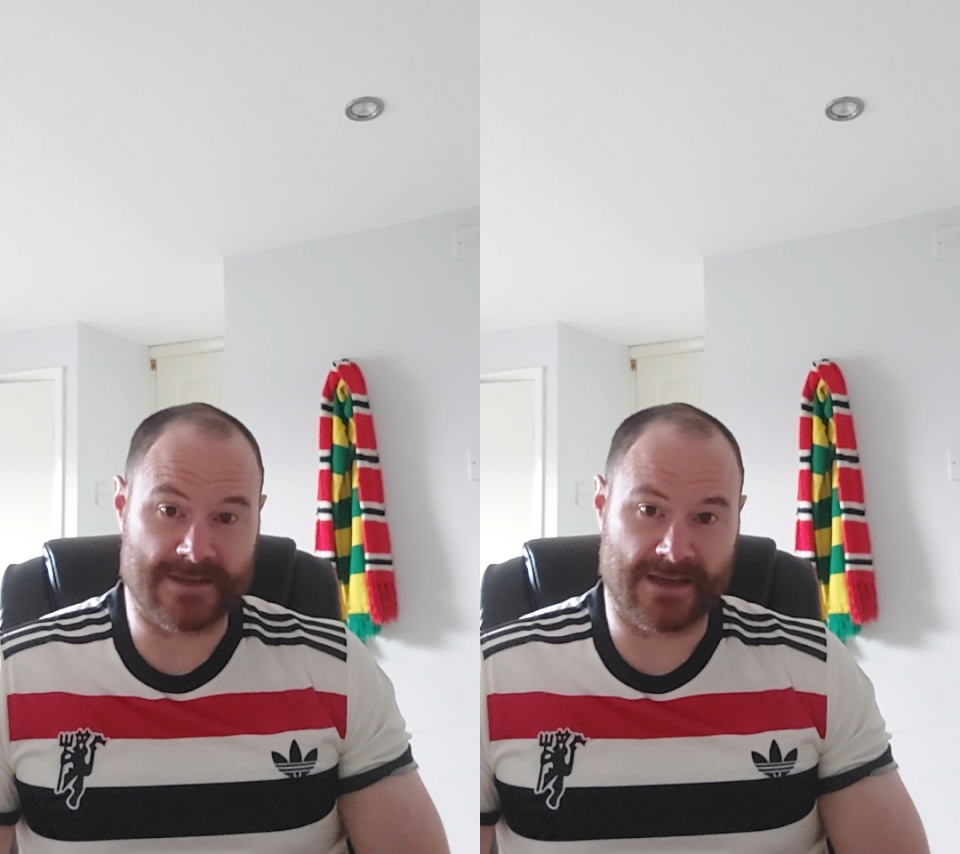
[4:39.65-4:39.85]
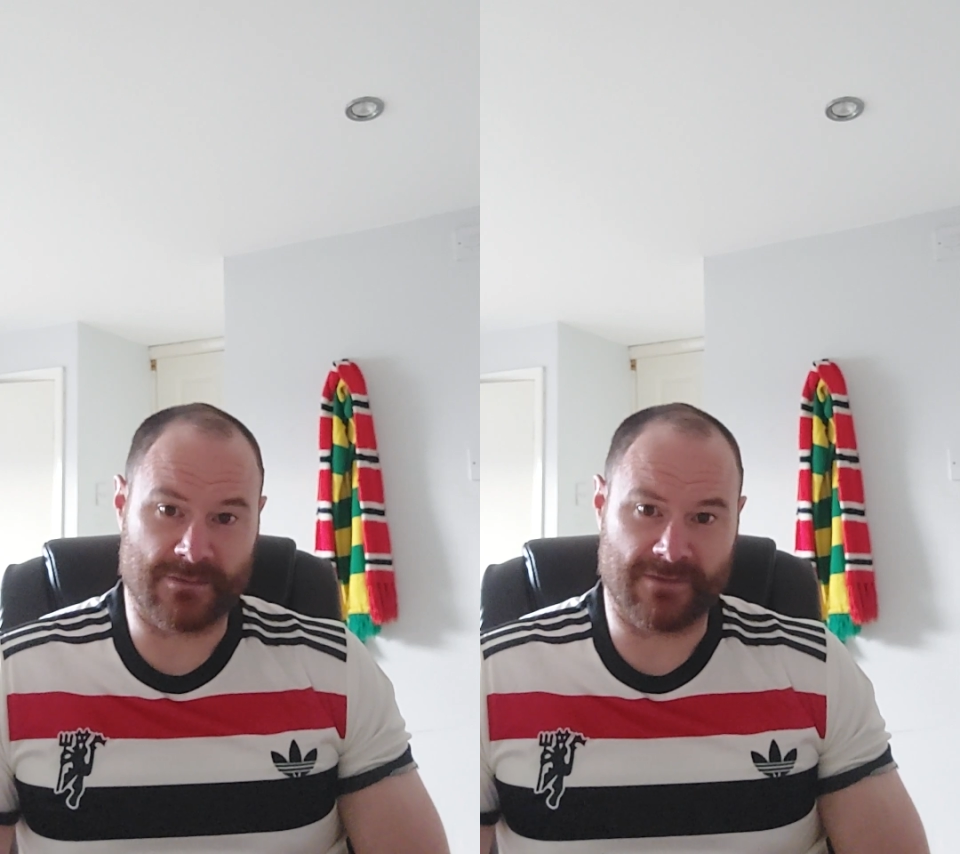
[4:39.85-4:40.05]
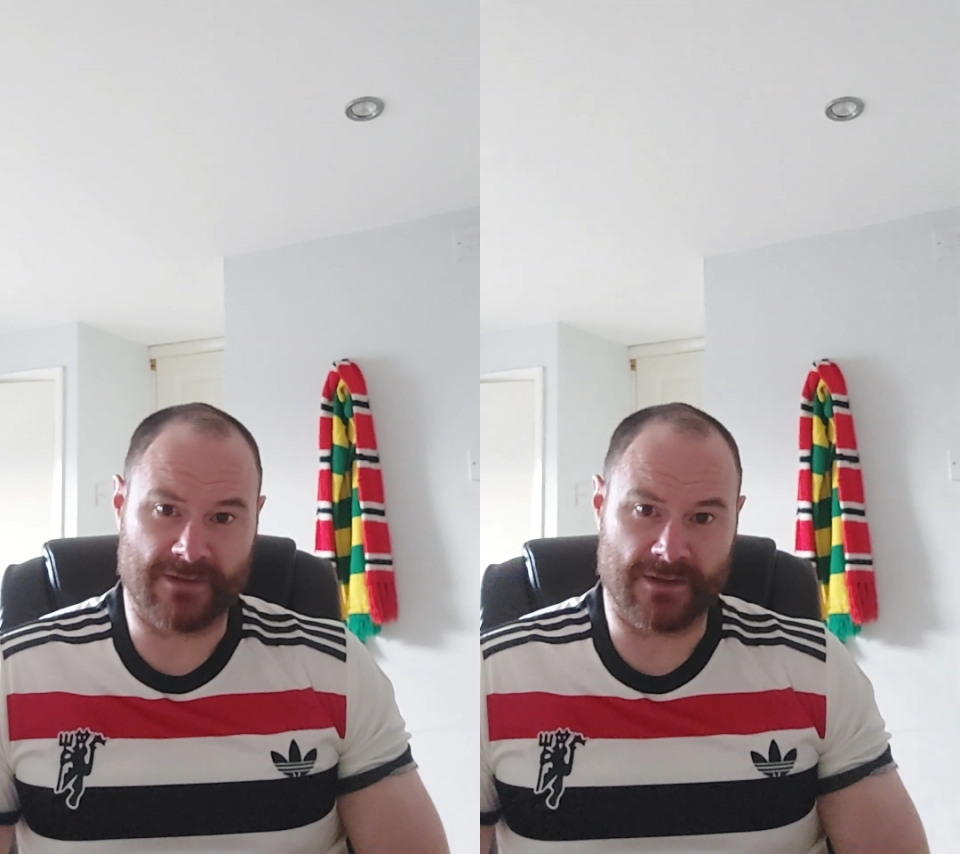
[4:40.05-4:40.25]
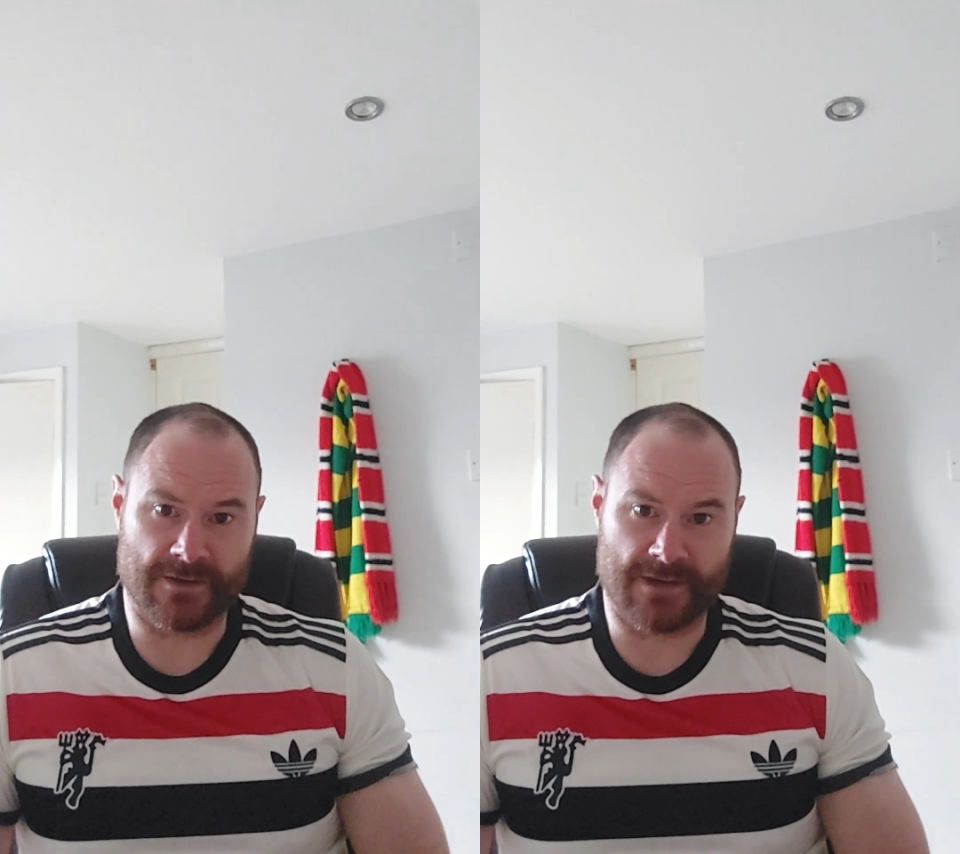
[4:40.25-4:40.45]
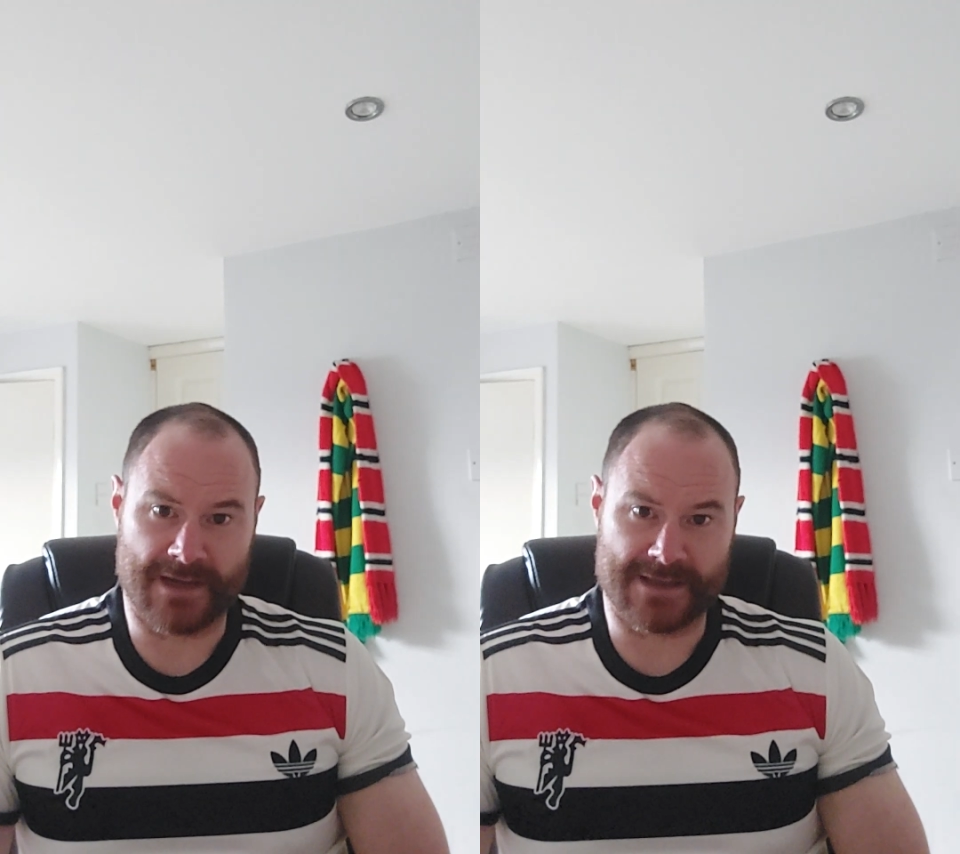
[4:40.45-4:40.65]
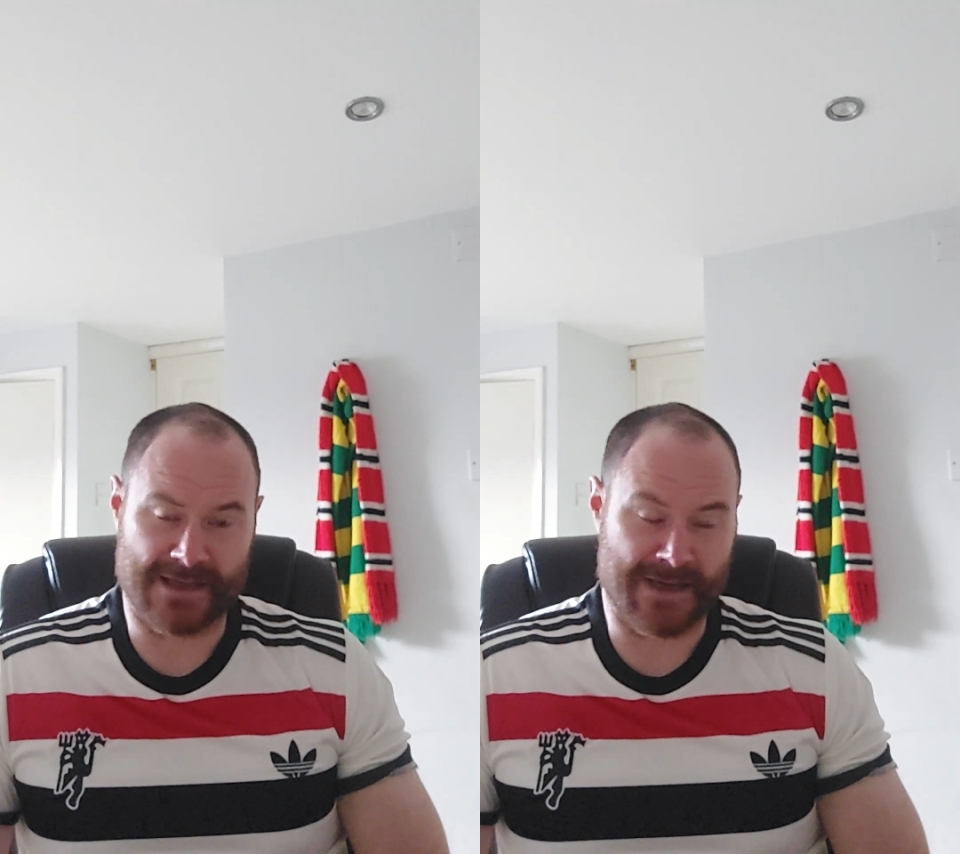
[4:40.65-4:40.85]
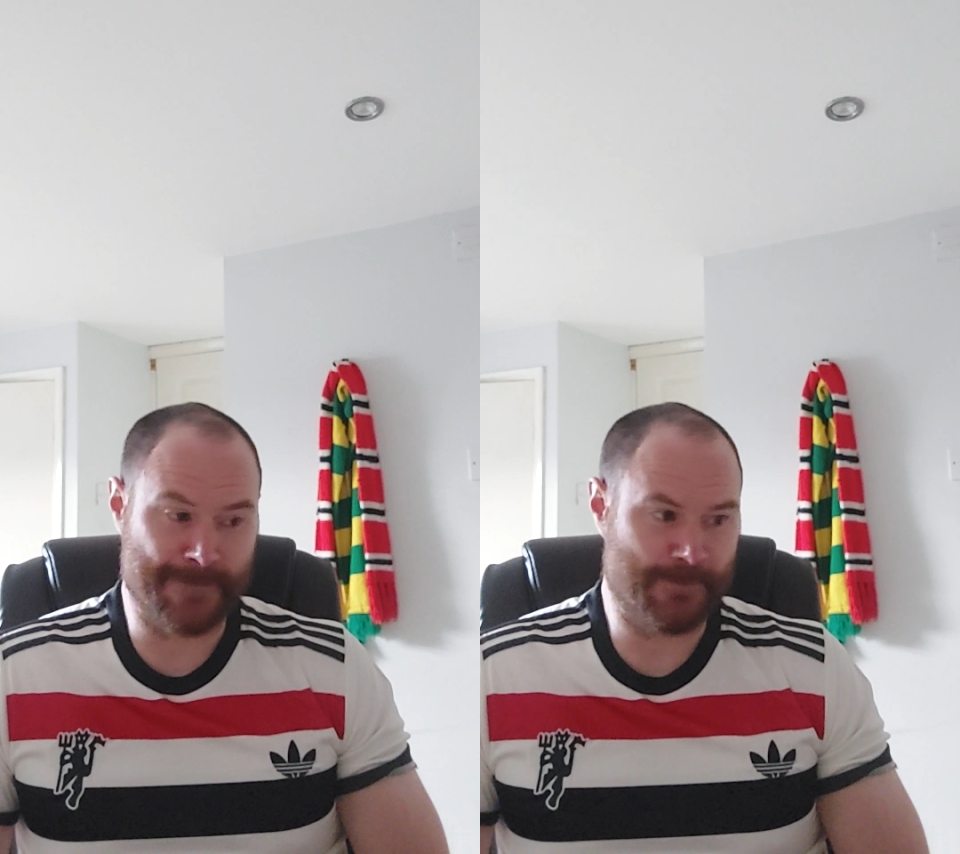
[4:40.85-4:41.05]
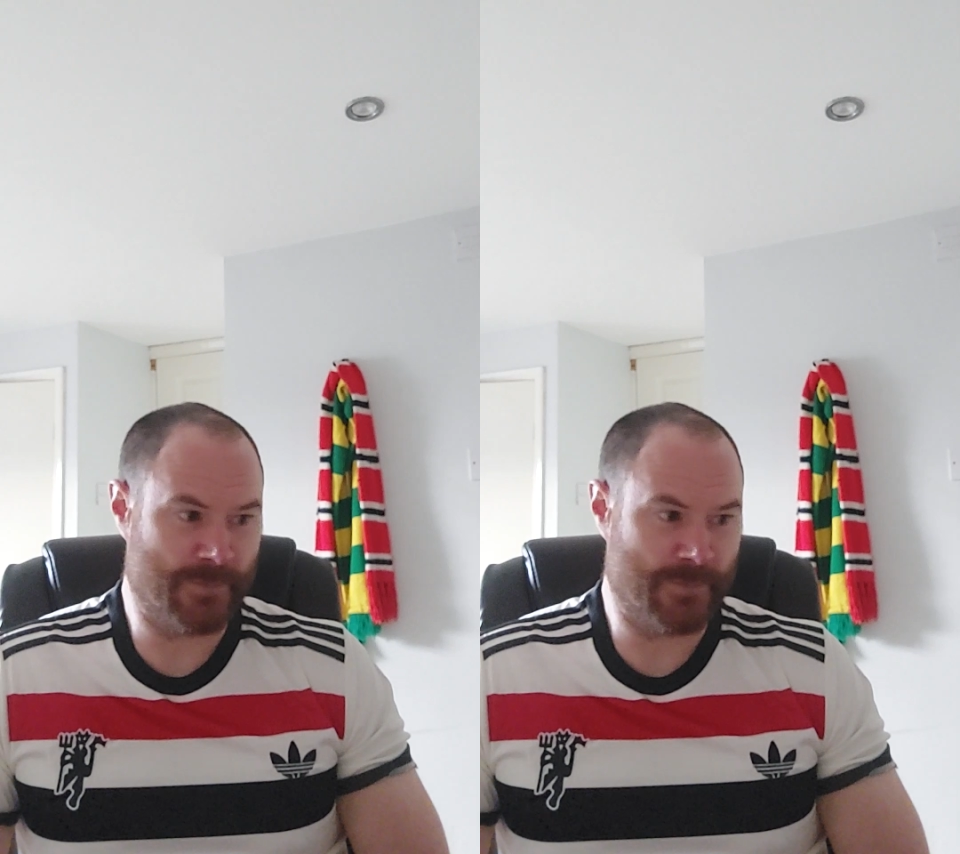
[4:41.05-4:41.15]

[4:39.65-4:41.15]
centre midfielder at that time.